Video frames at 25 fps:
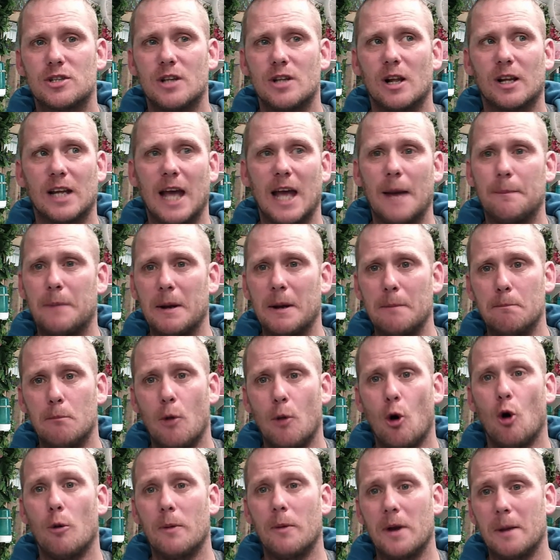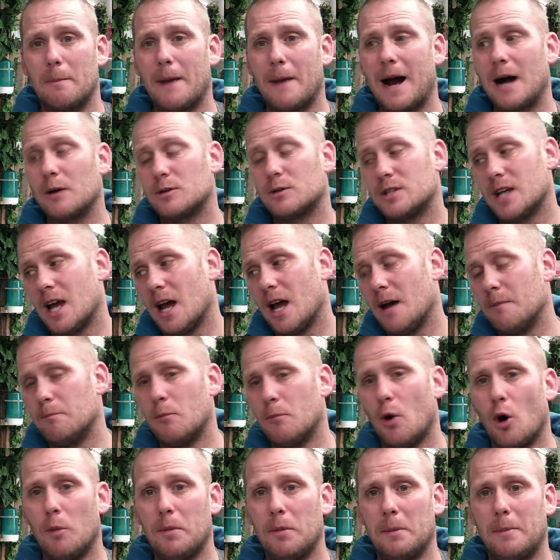they'll get a bit morbid about it and
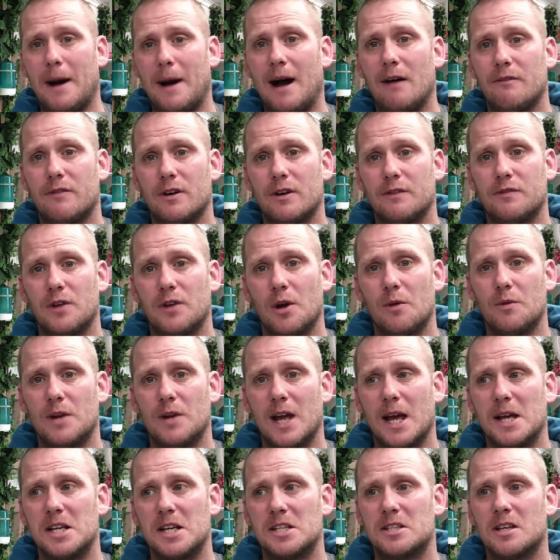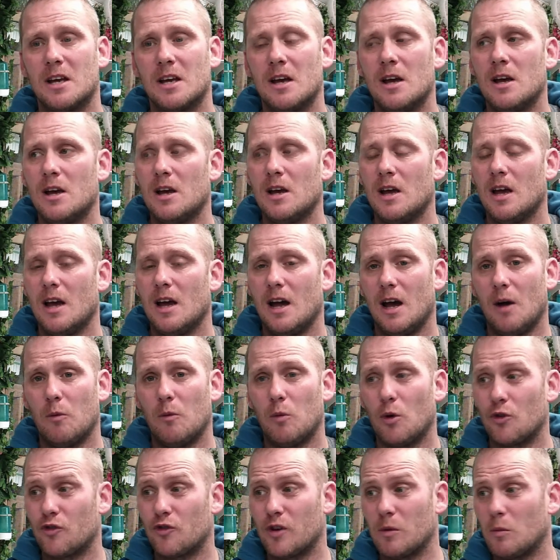mope about for a few days
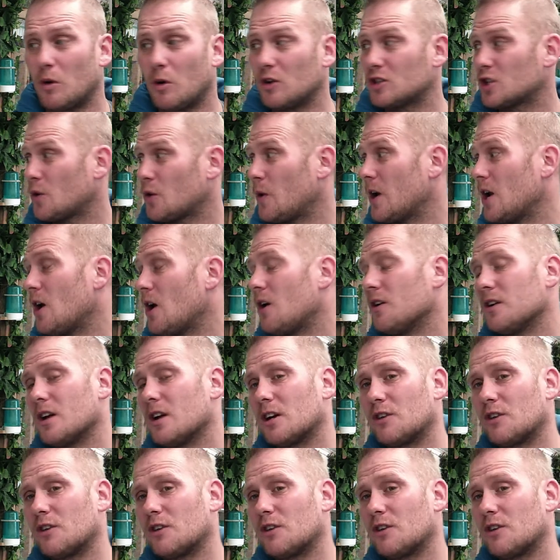wondering what's going on.